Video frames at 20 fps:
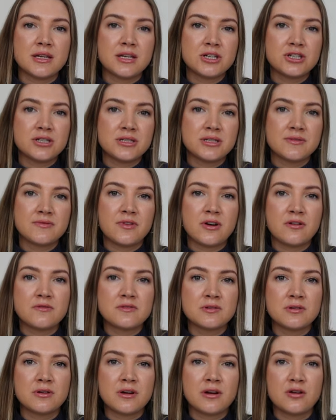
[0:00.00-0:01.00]
this just involves
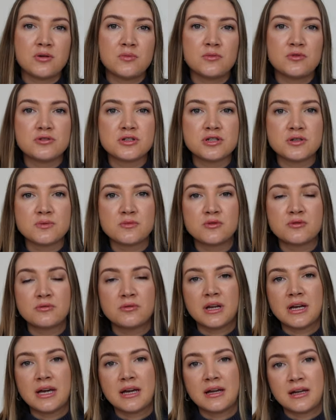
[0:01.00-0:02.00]
doing a lot more
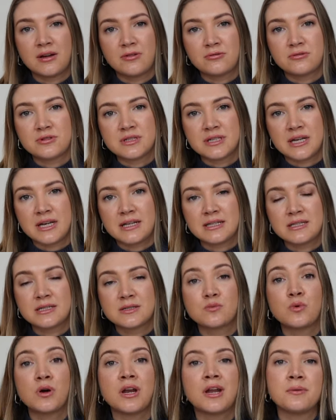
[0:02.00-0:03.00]
smaller
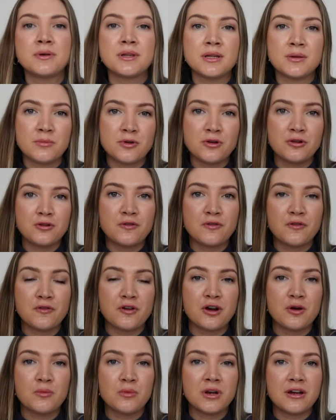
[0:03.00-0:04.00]
audits when I'm in the mood
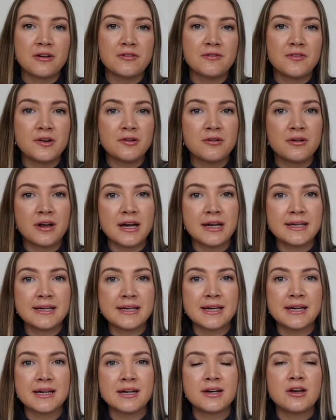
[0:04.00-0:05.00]
for it and when I feel like
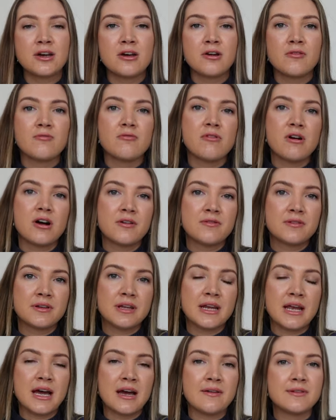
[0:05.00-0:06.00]
it, rather
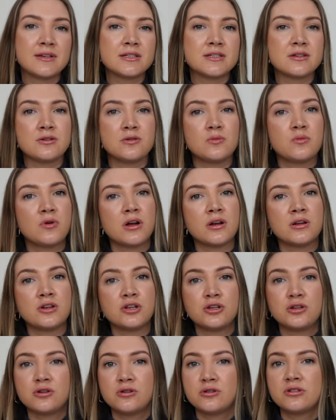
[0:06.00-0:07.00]
than having to do one
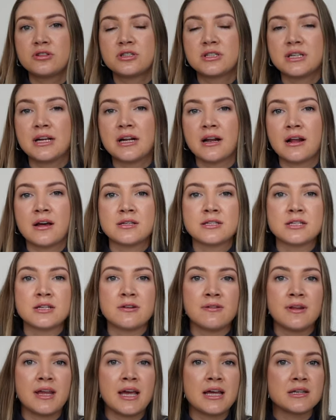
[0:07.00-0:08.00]
huge declutter
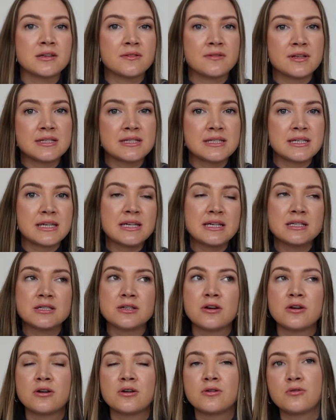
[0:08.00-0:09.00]
at the end of the
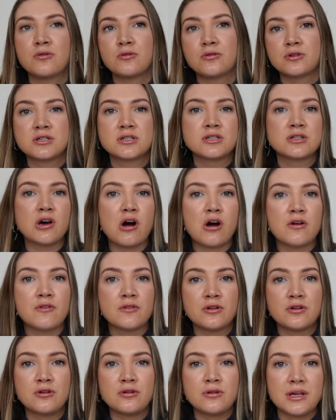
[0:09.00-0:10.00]
season or the start of
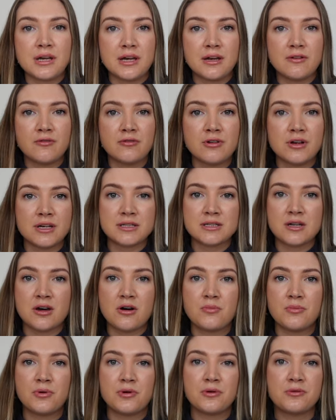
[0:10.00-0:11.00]
a new year, for
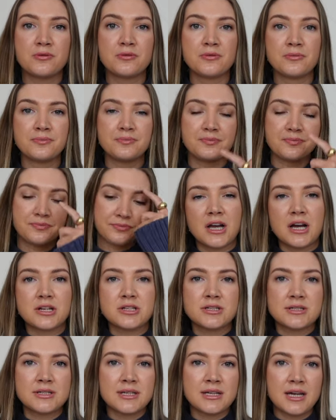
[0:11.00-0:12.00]
example. I
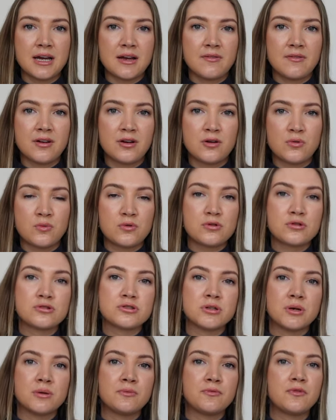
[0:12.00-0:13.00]
just think having a
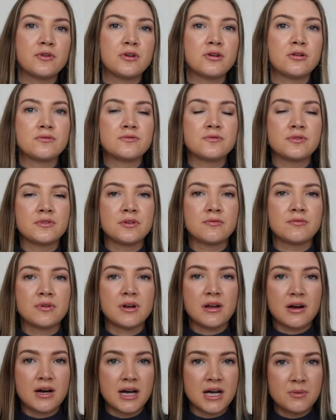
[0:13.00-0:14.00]
wardrobe full of
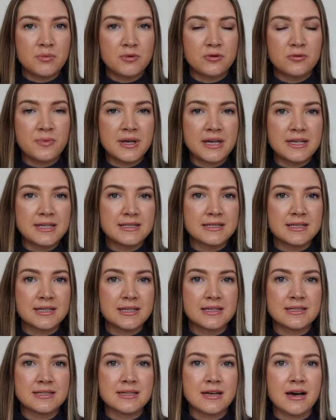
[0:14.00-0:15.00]
reliable
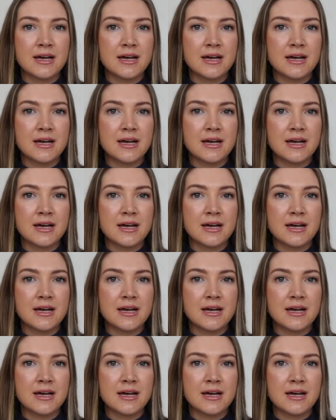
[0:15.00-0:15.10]
pieces that